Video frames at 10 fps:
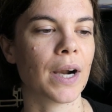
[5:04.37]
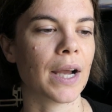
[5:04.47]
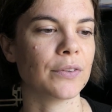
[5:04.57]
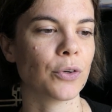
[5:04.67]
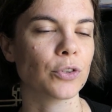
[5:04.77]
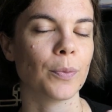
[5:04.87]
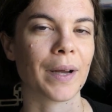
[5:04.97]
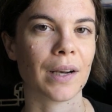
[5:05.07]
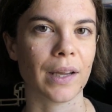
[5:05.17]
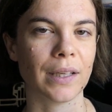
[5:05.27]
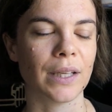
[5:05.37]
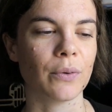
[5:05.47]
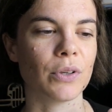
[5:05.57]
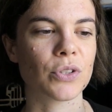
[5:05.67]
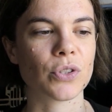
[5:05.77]
I talked about light
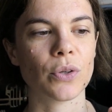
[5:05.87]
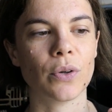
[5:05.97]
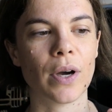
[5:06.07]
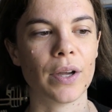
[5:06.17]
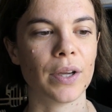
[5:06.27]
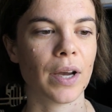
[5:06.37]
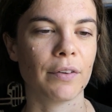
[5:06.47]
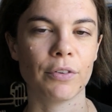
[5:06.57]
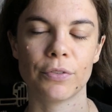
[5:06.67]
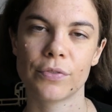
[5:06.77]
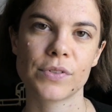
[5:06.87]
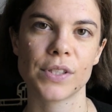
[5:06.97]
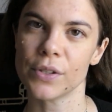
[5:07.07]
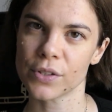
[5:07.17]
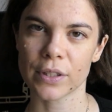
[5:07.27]
language. So I have a
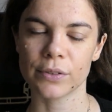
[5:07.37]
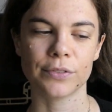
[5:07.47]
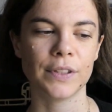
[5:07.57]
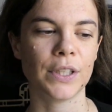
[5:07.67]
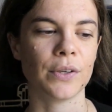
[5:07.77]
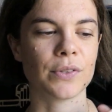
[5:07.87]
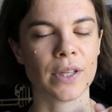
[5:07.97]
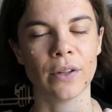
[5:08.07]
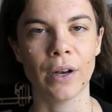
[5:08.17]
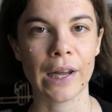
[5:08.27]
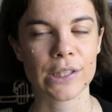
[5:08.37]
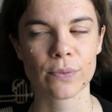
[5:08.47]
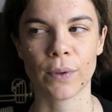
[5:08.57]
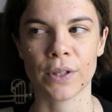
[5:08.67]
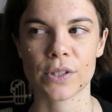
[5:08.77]
series of little videos, and the last
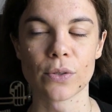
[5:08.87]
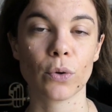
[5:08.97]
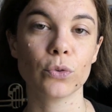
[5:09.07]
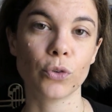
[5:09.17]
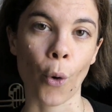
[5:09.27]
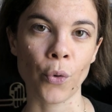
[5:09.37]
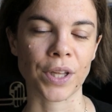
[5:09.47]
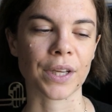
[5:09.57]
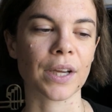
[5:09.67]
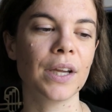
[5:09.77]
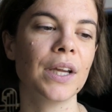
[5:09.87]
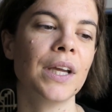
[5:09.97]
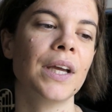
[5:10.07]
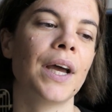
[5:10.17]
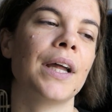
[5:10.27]
one is called toning,
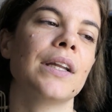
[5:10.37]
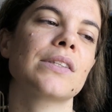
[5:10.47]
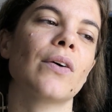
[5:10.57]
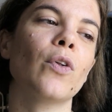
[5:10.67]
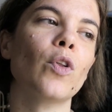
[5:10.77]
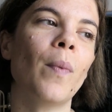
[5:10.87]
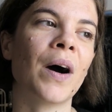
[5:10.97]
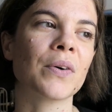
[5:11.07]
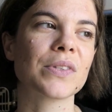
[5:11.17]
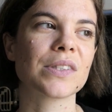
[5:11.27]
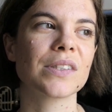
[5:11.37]
and it's all about